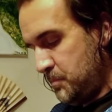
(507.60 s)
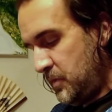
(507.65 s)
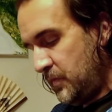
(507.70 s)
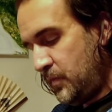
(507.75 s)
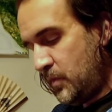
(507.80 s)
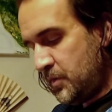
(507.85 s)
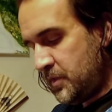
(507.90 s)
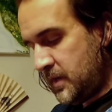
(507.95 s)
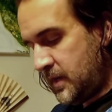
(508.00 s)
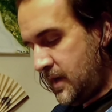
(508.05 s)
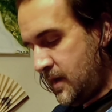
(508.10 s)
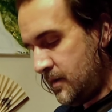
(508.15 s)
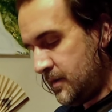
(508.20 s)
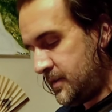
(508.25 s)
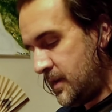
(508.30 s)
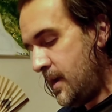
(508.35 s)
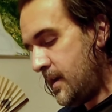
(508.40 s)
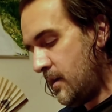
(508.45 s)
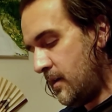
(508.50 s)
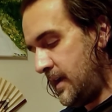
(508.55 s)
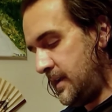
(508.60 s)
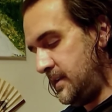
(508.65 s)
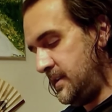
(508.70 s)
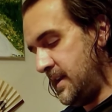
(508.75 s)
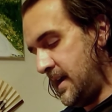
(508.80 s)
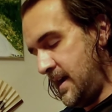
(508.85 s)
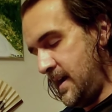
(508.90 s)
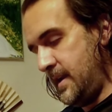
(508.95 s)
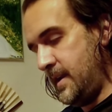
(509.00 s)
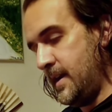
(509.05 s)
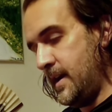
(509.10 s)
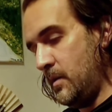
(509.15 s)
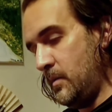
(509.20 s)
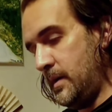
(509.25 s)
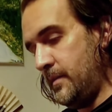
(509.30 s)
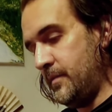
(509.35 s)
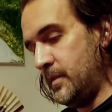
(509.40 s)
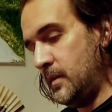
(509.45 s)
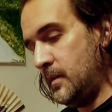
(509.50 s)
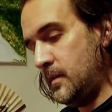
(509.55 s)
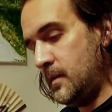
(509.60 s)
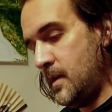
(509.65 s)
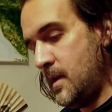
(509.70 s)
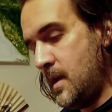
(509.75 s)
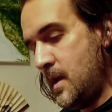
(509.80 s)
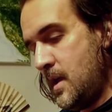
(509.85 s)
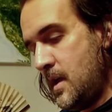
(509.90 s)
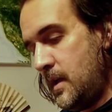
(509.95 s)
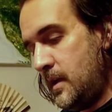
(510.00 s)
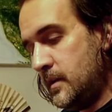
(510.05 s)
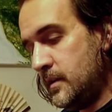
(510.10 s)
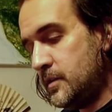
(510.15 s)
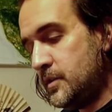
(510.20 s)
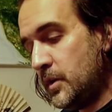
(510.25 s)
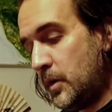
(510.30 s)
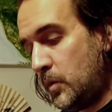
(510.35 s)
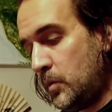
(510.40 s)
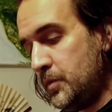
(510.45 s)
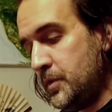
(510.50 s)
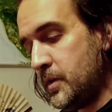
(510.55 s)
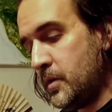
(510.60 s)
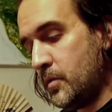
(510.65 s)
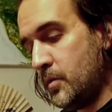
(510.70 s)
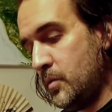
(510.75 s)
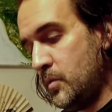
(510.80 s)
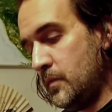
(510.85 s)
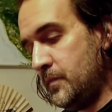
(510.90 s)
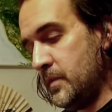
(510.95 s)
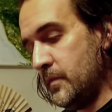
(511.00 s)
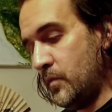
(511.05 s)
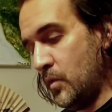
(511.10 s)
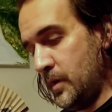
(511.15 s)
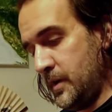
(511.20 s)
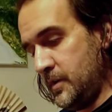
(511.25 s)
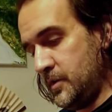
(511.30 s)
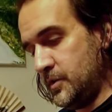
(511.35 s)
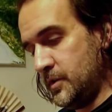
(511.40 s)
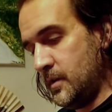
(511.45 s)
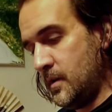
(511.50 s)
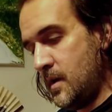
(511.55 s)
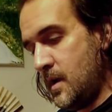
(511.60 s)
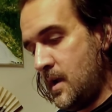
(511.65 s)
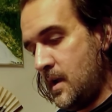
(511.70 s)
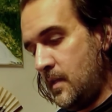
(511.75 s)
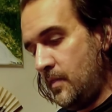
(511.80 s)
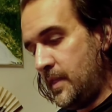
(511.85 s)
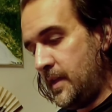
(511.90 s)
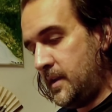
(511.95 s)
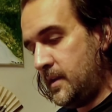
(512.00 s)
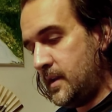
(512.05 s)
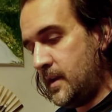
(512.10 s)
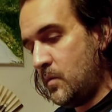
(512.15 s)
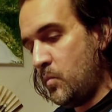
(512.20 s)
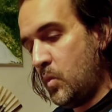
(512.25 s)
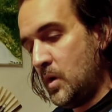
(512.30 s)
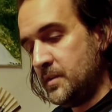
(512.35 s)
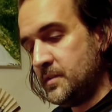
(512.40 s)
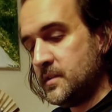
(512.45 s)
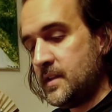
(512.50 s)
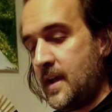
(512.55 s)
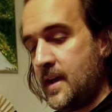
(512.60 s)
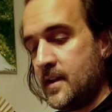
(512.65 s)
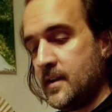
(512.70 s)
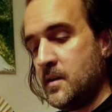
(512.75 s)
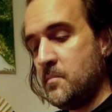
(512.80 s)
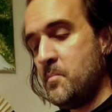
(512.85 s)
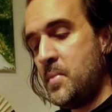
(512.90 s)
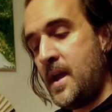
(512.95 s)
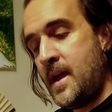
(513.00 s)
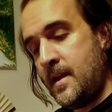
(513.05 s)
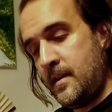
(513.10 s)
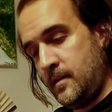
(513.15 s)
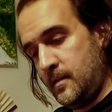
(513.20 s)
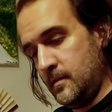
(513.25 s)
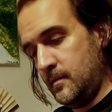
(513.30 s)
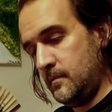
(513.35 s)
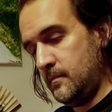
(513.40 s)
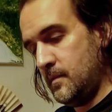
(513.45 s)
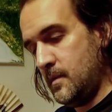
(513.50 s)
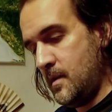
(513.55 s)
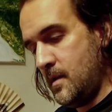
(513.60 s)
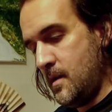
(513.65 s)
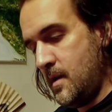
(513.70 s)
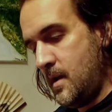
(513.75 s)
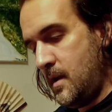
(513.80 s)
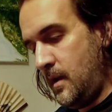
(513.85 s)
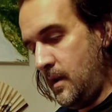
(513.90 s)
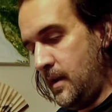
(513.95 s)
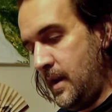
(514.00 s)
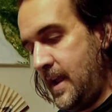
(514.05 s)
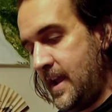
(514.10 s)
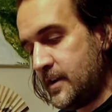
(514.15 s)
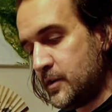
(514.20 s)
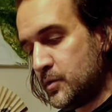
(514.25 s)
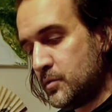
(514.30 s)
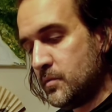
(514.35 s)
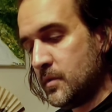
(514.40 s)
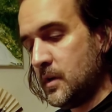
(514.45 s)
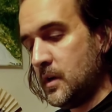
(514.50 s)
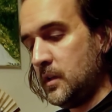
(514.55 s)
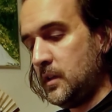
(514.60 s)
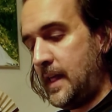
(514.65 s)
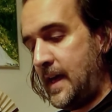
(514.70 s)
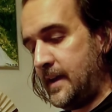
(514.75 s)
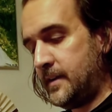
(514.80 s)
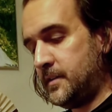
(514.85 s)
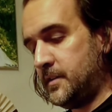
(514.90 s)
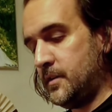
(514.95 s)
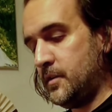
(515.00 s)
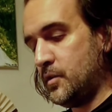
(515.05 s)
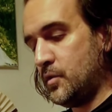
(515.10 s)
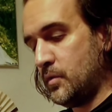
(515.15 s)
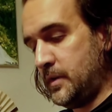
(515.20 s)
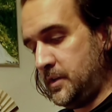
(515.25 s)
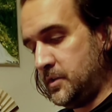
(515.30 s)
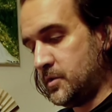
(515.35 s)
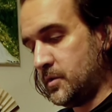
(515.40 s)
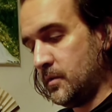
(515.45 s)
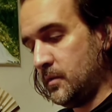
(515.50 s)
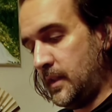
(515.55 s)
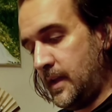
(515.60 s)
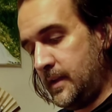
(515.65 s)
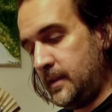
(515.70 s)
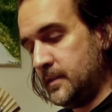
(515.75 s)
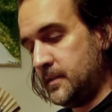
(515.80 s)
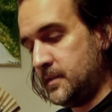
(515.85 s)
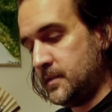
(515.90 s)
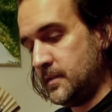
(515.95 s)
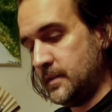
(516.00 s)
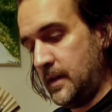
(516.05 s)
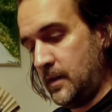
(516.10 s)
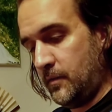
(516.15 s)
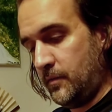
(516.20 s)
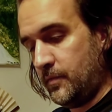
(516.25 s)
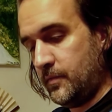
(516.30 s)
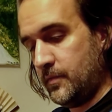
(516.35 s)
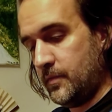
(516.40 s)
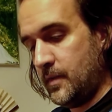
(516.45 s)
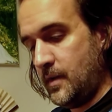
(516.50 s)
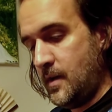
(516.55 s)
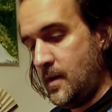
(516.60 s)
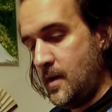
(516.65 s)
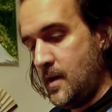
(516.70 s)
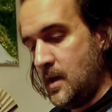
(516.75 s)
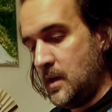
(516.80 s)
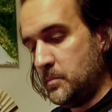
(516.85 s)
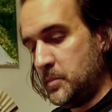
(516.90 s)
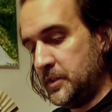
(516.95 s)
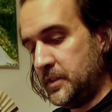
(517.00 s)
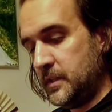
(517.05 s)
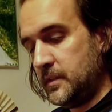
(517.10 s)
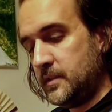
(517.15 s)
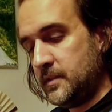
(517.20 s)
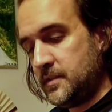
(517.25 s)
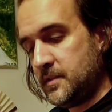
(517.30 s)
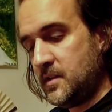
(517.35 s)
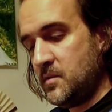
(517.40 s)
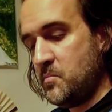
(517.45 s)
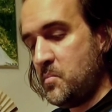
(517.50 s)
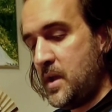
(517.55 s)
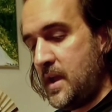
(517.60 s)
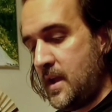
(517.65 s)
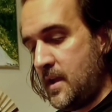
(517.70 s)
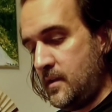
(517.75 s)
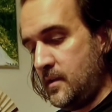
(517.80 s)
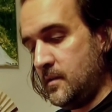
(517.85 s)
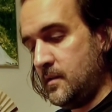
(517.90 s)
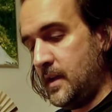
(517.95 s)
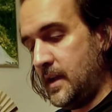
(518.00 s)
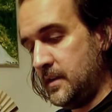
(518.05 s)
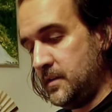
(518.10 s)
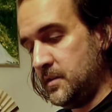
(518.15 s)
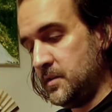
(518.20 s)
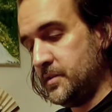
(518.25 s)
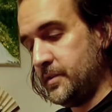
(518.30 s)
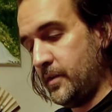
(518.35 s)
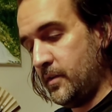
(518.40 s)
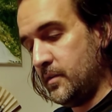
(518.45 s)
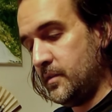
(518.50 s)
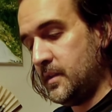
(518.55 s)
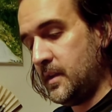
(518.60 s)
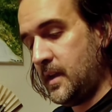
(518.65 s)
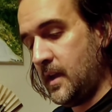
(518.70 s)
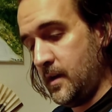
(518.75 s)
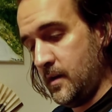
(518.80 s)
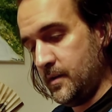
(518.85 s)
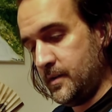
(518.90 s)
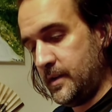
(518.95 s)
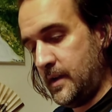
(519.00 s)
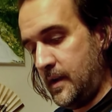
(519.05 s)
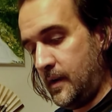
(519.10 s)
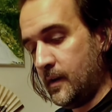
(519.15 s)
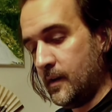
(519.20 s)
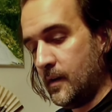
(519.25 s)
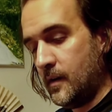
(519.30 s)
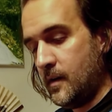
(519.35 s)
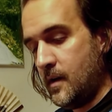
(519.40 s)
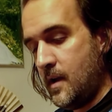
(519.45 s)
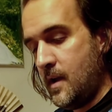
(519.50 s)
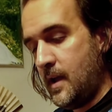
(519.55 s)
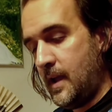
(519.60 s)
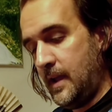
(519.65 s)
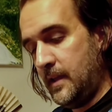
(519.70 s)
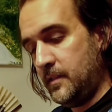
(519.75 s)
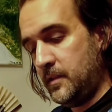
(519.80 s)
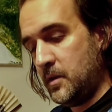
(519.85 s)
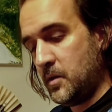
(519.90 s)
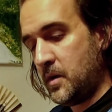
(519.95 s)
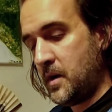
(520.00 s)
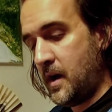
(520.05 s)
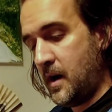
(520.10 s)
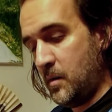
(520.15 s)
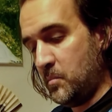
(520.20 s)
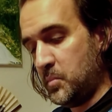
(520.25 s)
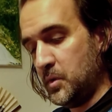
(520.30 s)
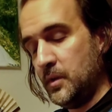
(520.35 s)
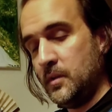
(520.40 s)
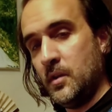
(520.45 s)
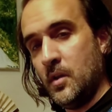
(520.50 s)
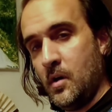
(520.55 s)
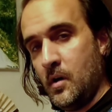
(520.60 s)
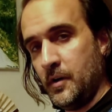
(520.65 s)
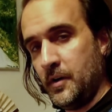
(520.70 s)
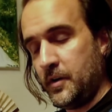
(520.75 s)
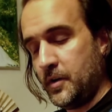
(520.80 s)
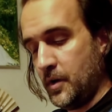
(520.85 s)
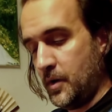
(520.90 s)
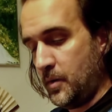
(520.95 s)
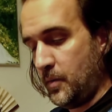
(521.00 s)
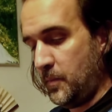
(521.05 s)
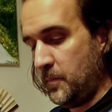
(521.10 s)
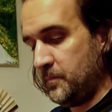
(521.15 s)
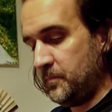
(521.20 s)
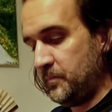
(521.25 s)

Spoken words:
Before the caretaker had died, however, it had told the crew of the Voyager that it had once had a companion, an extragalactic creature like itself, but that this companion had deserted the caretaker and the Ocampa long ago,